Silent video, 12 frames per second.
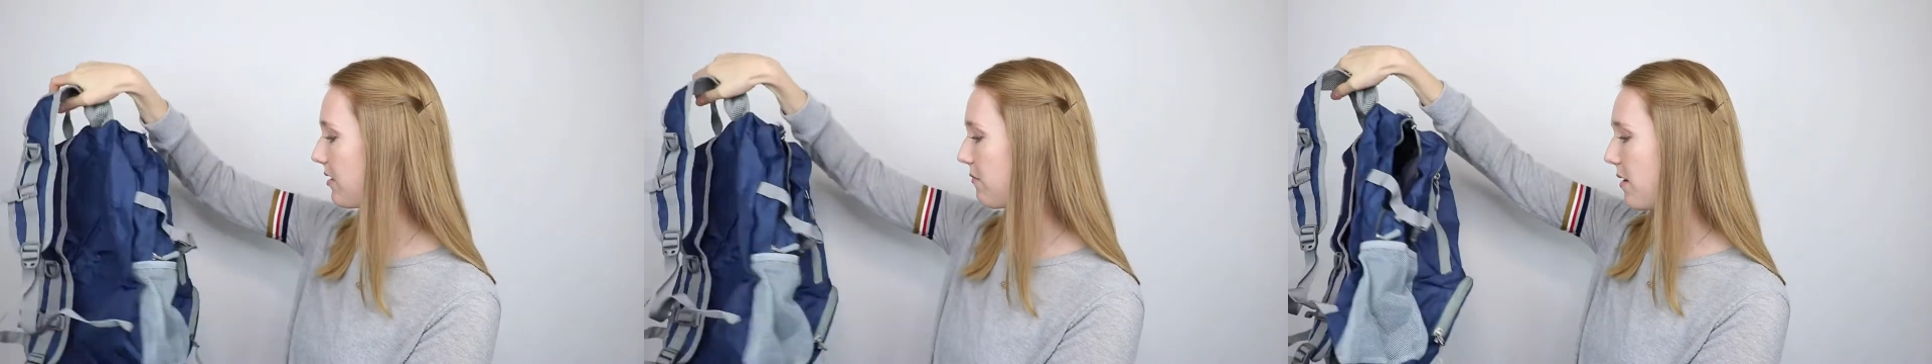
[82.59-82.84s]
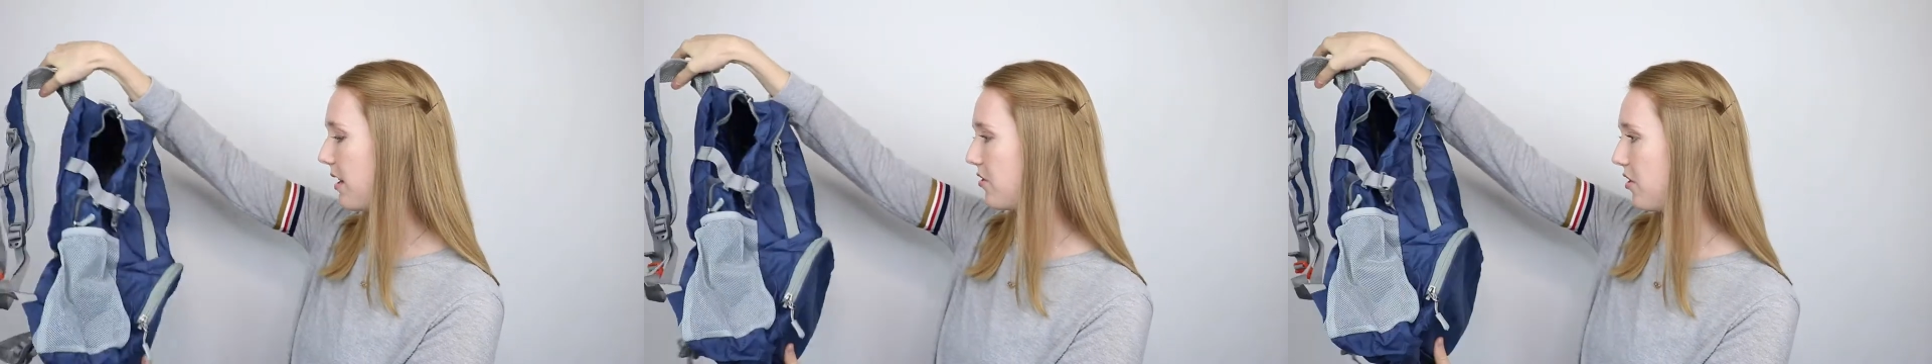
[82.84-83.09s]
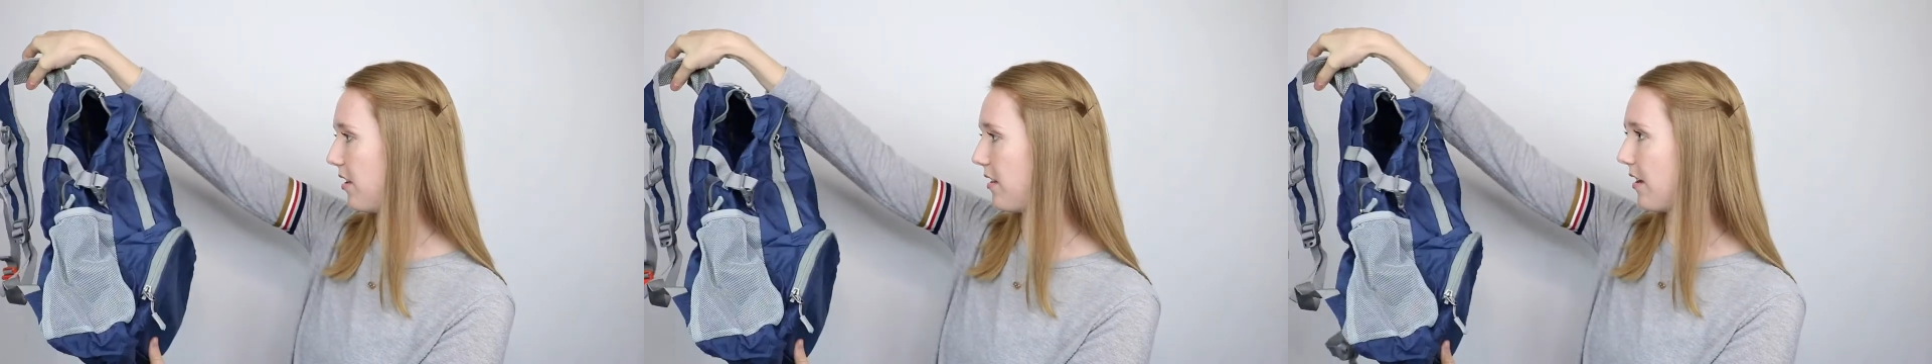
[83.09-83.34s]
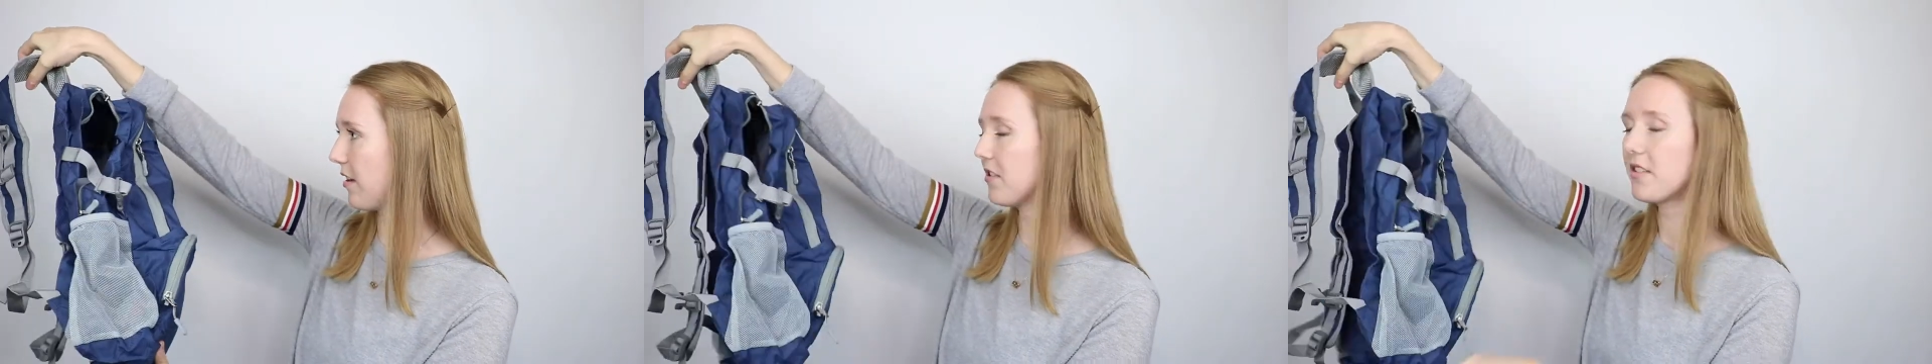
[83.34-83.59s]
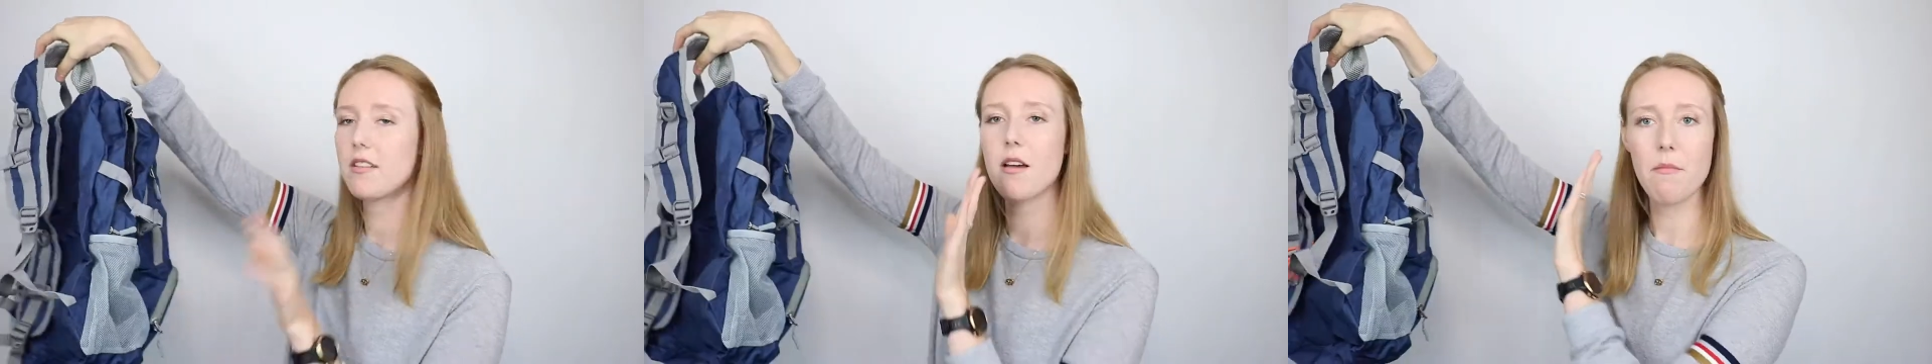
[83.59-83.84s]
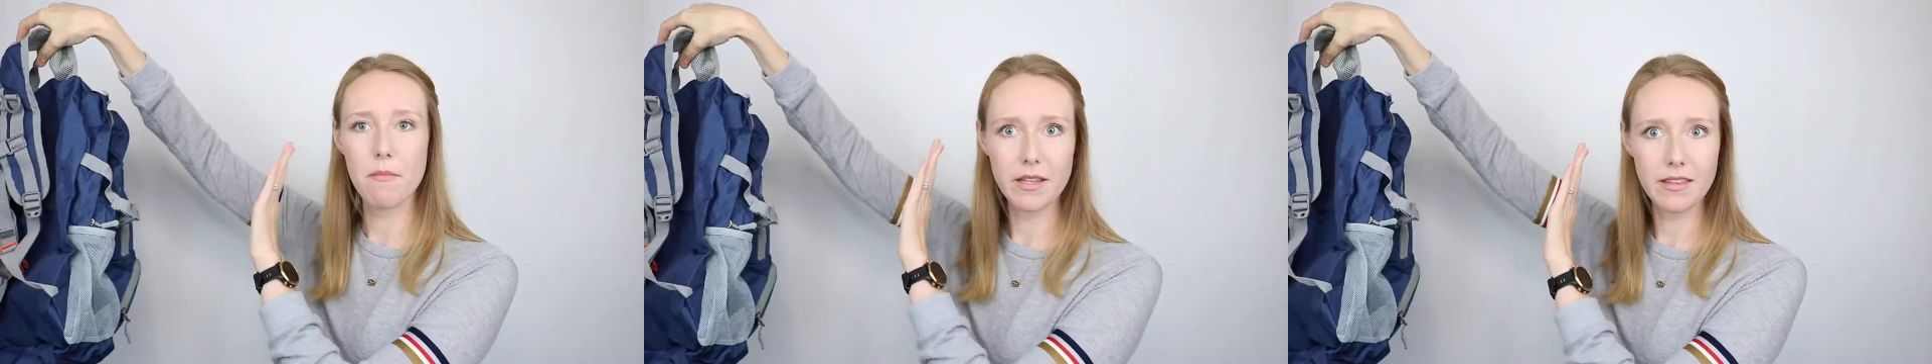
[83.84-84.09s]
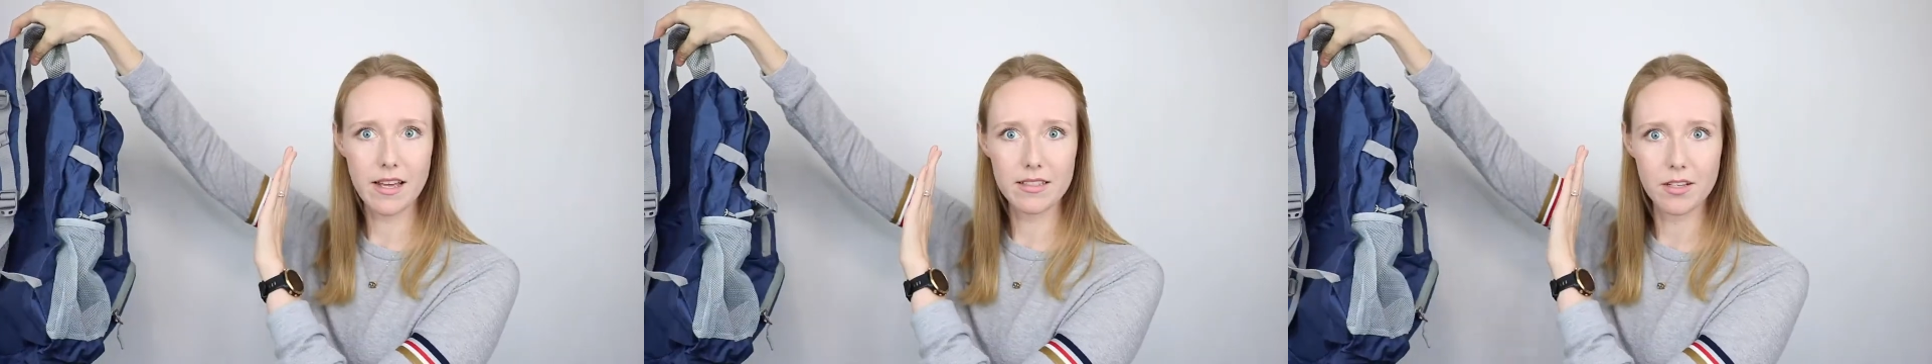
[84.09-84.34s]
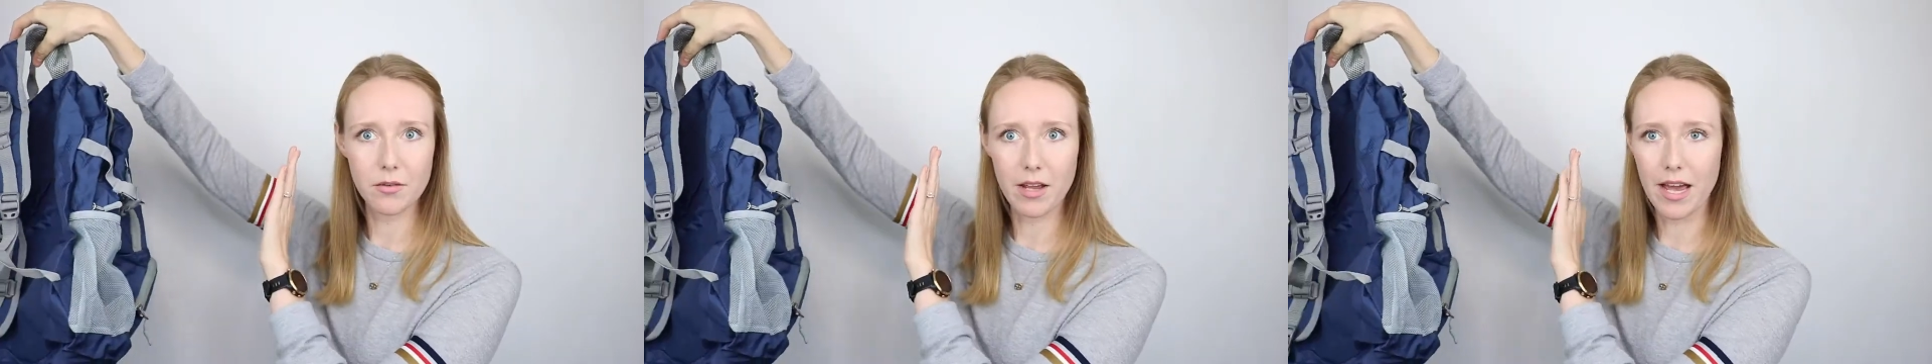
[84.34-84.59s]
doesn't match anything else, but
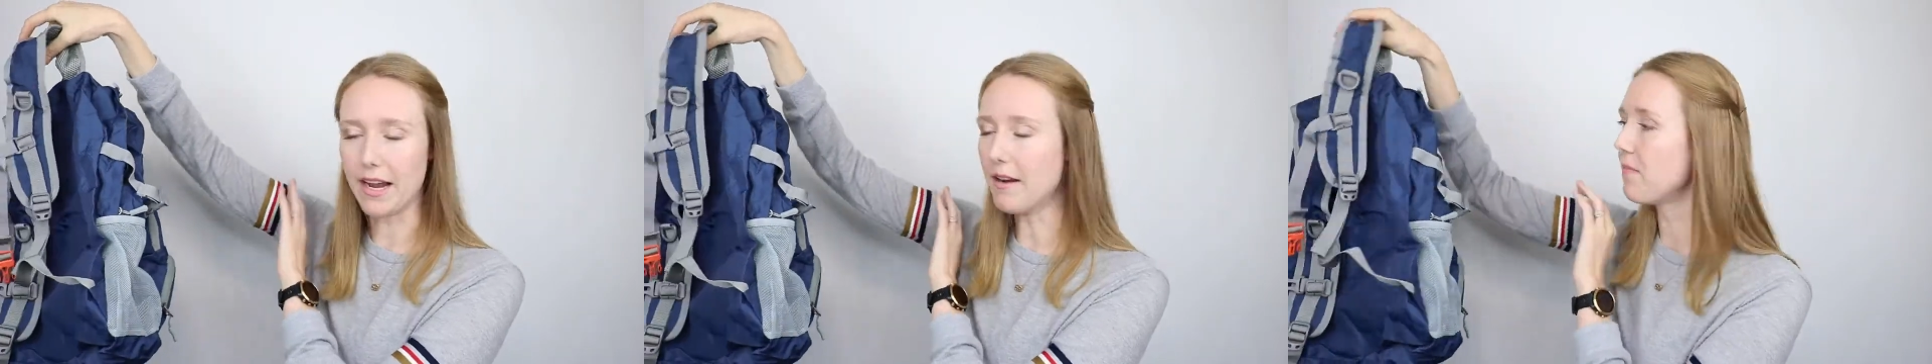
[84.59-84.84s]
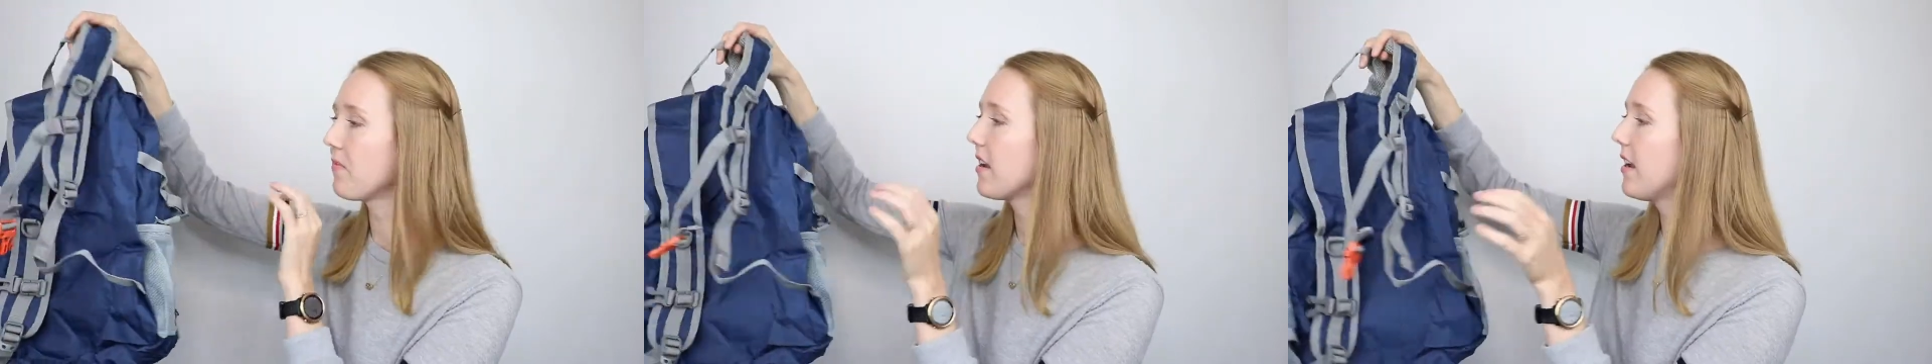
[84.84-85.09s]
that's okay.